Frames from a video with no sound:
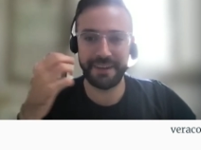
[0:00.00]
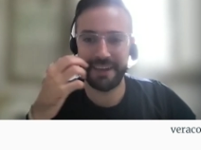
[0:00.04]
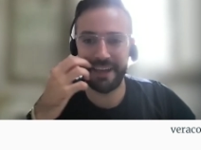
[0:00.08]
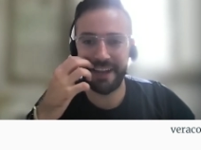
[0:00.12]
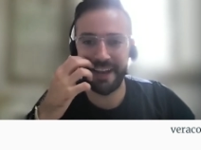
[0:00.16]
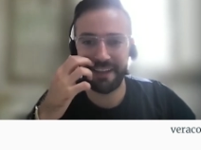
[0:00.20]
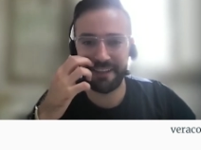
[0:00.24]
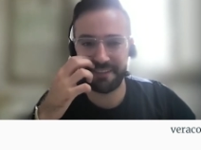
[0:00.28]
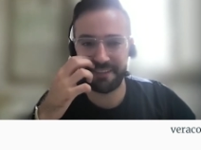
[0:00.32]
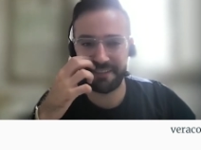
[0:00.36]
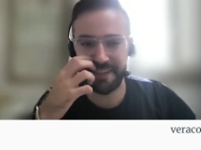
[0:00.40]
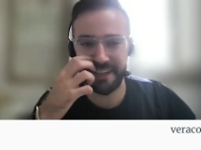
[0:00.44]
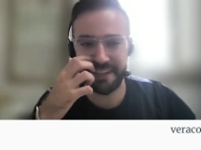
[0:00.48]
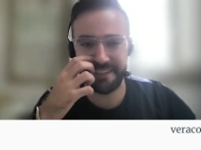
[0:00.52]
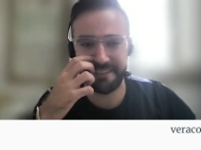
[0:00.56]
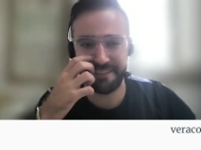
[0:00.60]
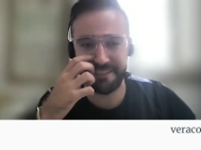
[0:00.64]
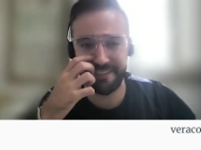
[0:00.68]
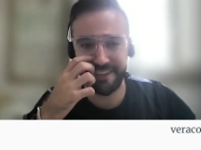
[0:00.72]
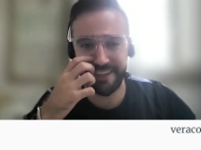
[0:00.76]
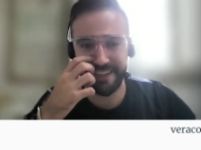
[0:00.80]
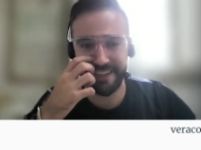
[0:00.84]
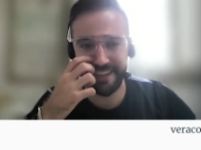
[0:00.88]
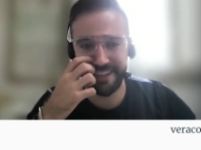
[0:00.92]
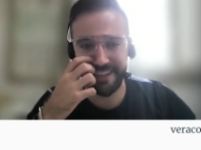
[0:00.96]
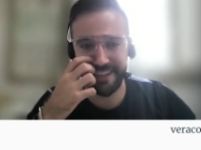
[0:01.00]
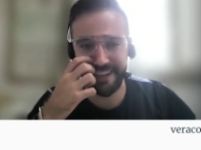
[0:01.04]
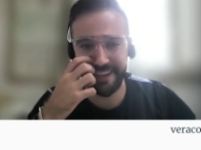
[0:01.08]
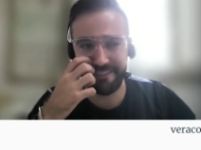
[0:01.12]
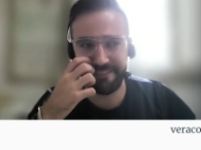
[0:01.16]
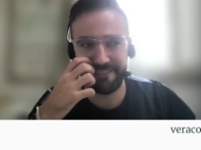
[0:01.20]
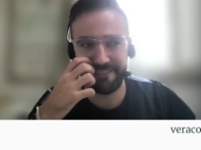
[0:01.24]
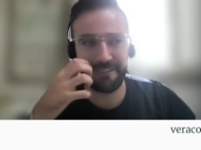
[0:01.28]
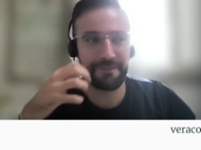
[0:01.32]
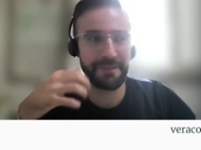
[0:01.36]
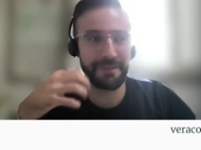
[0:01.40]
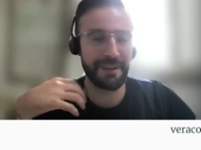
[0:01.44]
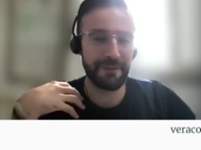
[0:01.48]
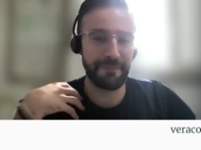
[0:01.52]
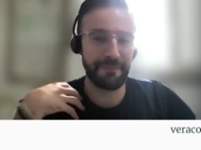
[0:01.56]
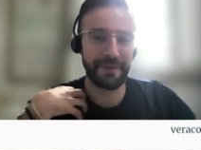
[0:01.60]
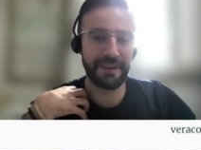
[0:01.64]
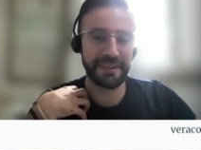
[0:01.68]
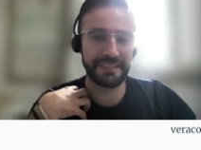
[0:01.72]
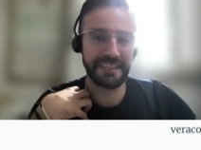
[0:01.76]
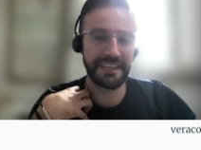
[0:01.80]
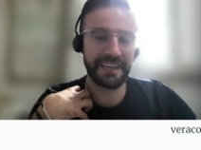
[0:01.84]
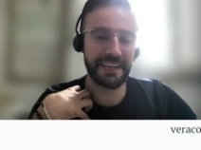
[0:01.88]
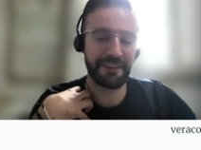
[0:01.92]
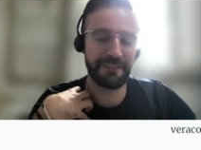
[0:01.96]
And I think that's really for me, a
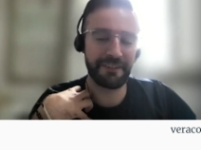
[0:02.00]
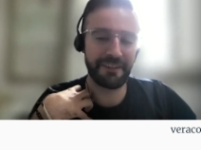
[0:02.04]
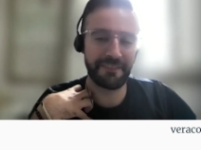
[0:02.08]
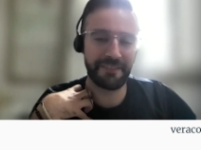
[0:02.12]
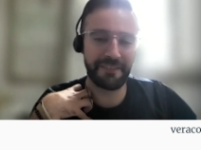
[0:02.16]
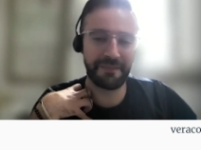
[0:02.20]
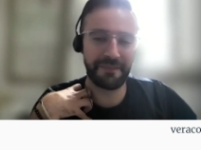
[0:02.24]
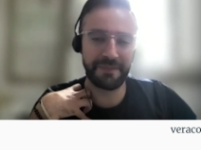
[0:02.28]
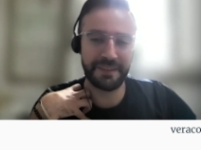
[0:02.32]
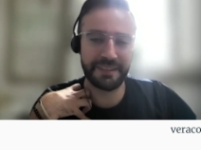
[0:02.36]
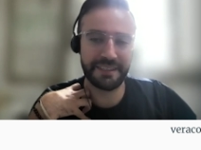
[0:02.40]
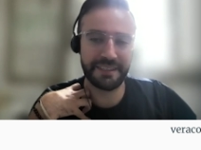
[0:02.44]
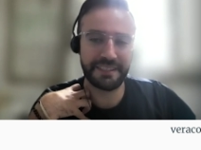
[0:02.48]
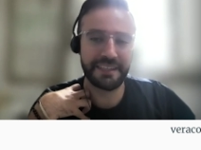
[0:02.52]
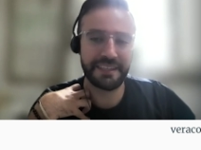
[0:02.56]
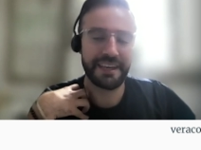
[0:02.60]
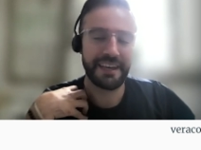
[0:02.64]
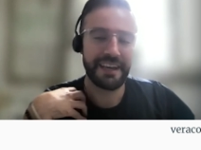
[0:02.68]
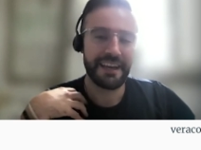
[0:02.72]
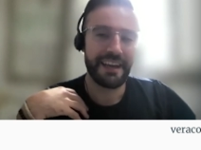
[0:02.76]
big takeaway from this.